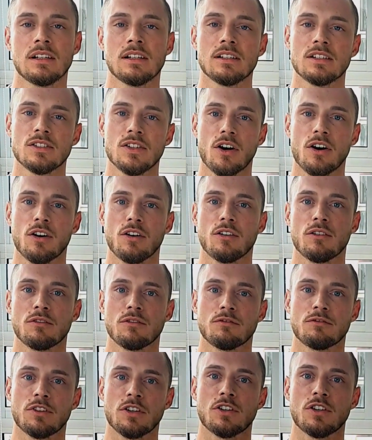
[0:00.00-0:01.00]
So
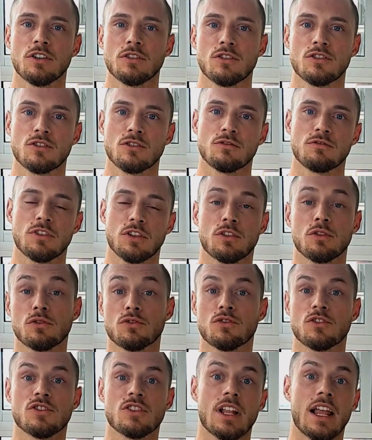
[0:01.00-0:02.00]
for
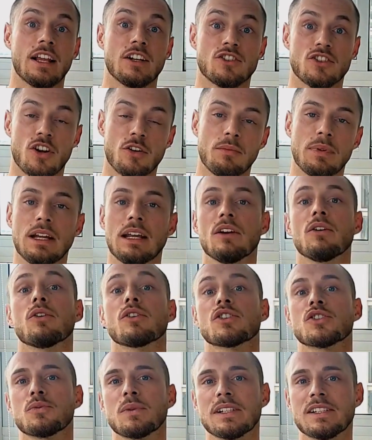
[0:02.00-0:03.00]
cultures like Germany or
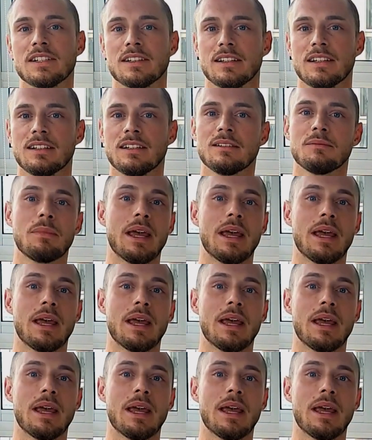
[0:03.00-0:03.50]
Switzerland,